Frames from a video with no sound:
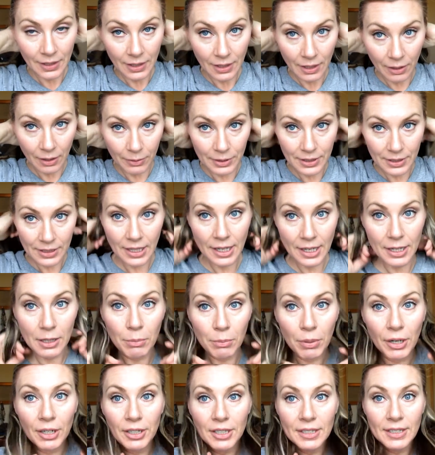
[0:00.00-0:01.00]
I always kind of
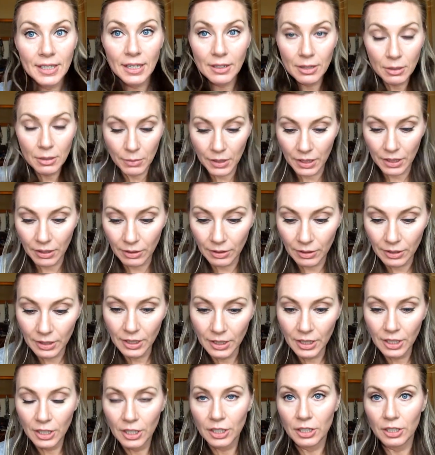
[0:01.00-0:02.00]
part it down the middle.
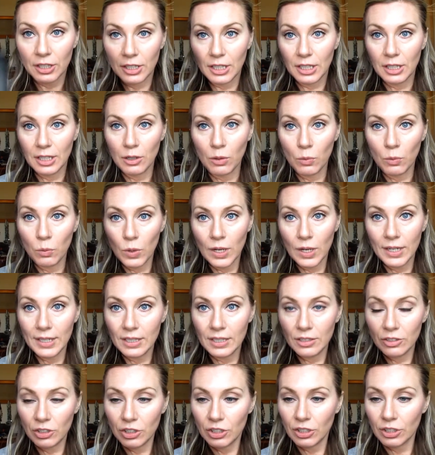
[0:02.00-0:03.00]
You need a
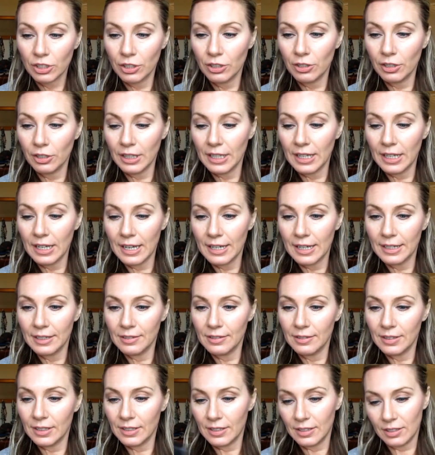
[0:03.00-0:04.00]
1-inch curling
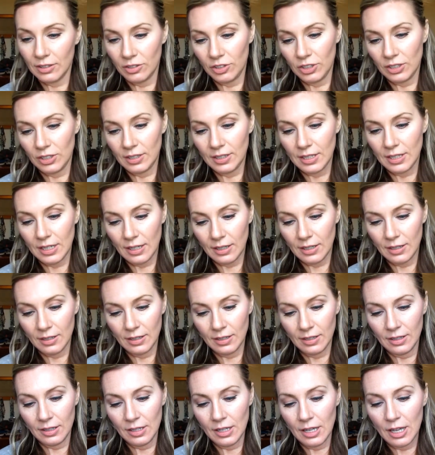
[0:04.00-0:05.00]
iron. This is just
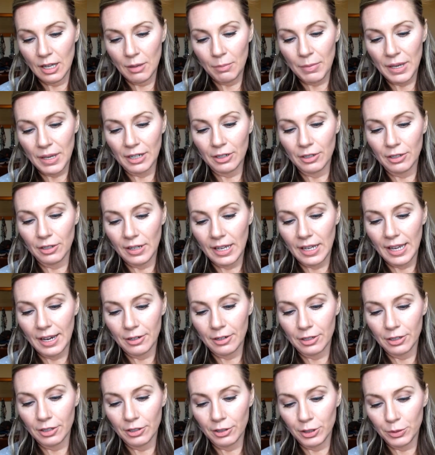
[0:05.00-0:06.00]
my hair
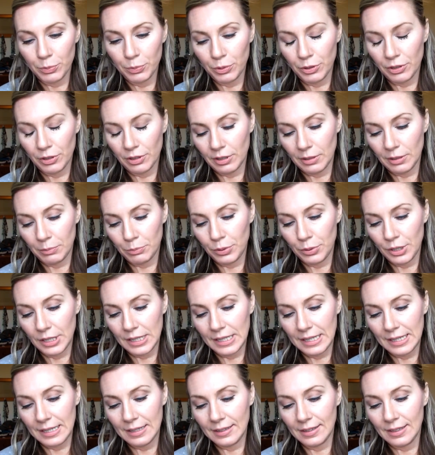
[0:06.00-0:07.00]
curls
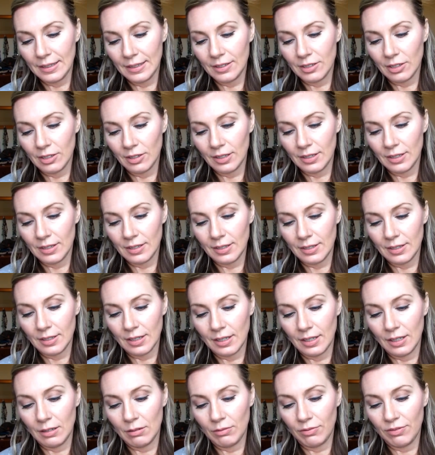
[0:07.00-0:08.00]
pretty easy. So this is an
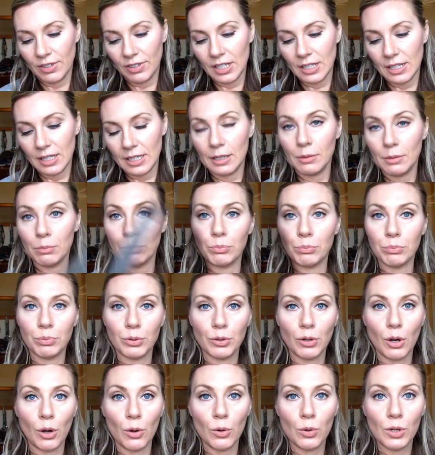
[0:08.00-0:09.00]
Infinity
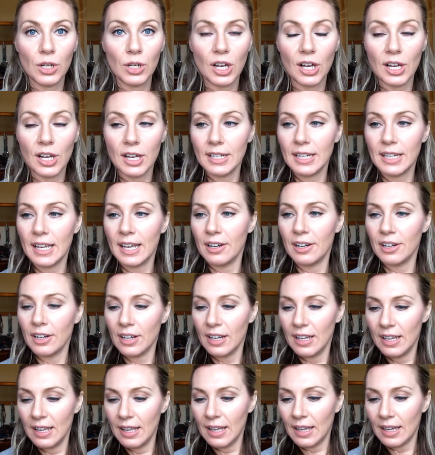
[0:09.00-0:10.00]
Pro Conair,
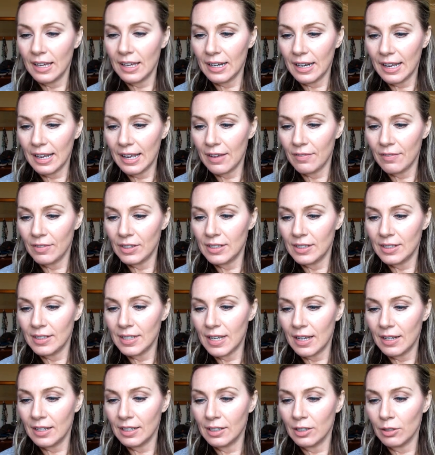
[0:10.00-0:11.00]
and I have it
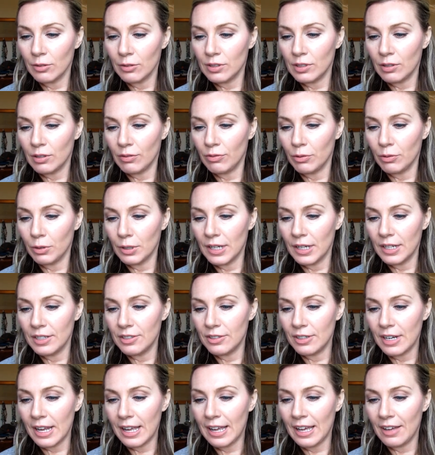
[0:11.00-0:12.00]
set. It goes to
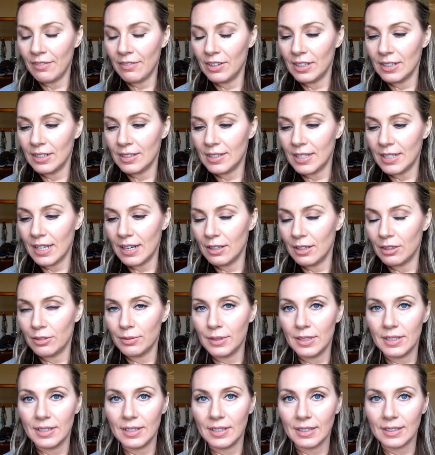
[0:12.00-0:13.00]
400. I have it set at
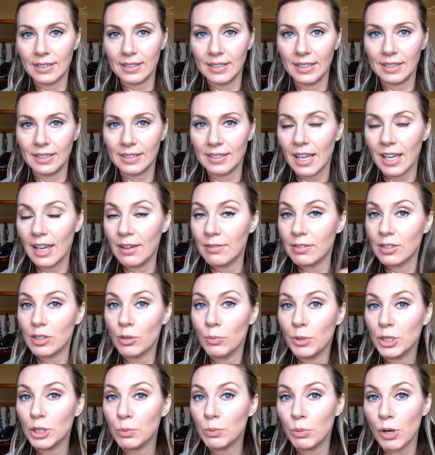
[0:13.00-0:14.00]
360 because I have so
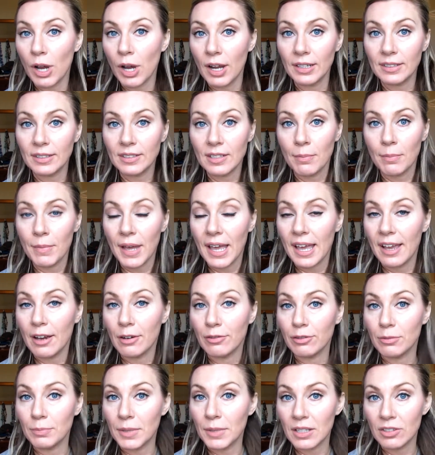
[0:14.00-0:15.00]
much product on my hair
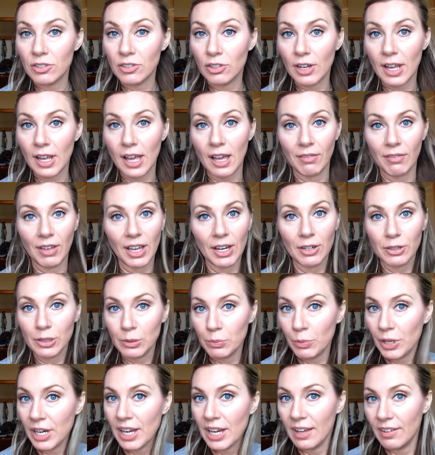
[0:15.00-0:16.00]
from yesterday. I have
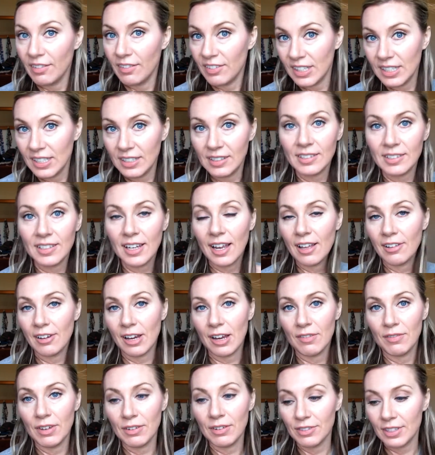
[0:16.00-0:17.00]
hairspray, I have a heat styler, I
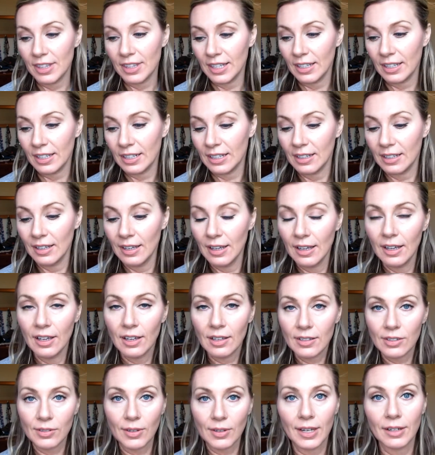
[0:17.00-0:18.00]
have everything in it.
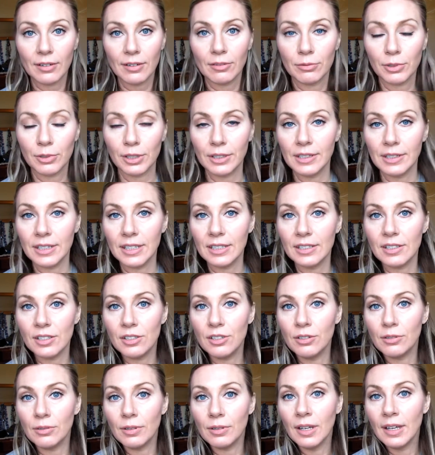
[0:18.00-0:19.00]
So I don't really need to
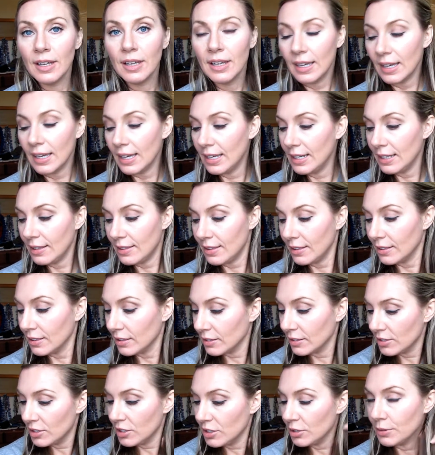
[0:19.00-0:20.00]
do
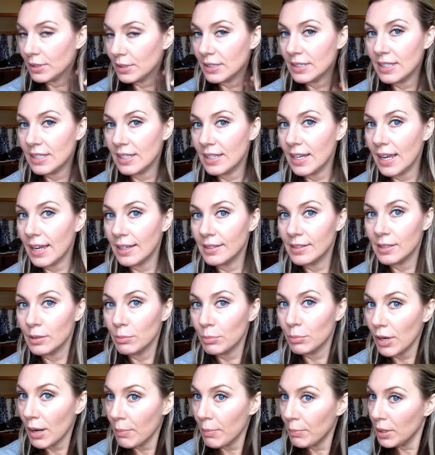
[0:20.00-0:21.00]
anything to it today to
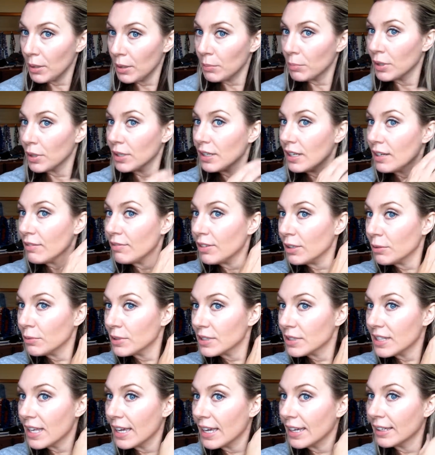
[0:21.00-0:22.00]
prep it. But if it
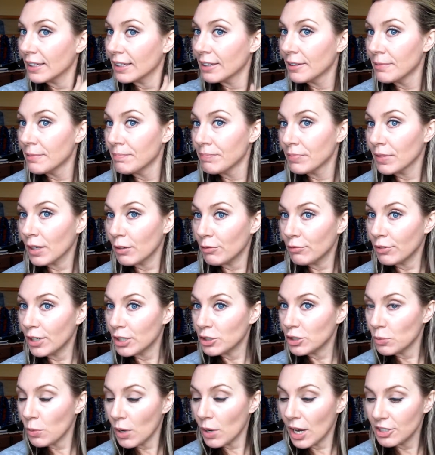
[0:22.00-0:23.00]
was like
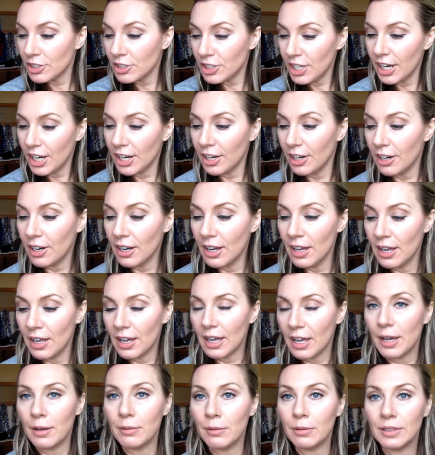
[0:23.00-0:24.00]
fresh washed hair,
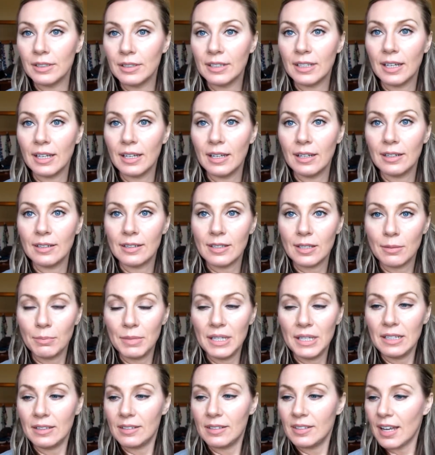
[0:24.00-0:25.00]
I would get some
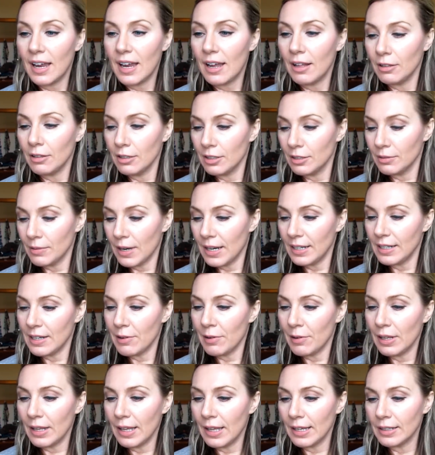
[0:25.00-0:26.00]
heat styler. Right now
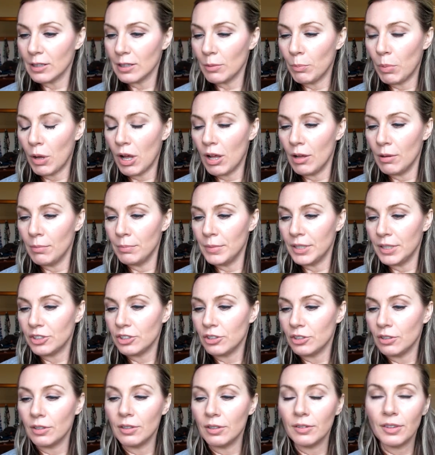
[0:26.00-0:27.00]
I like the Paul
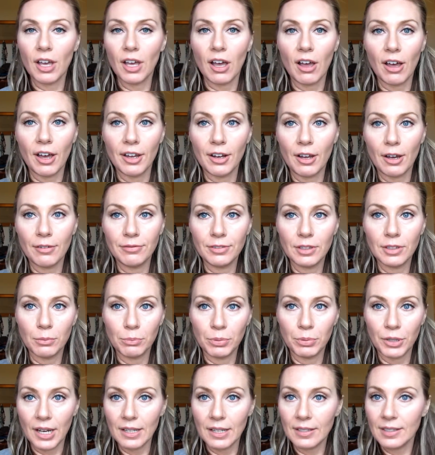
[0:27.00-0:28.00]
Mitchell hot off the
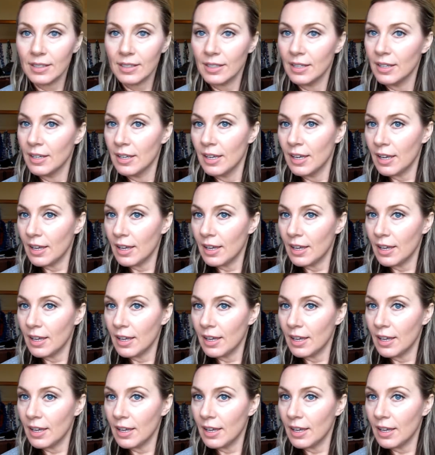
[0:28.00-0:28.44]
press.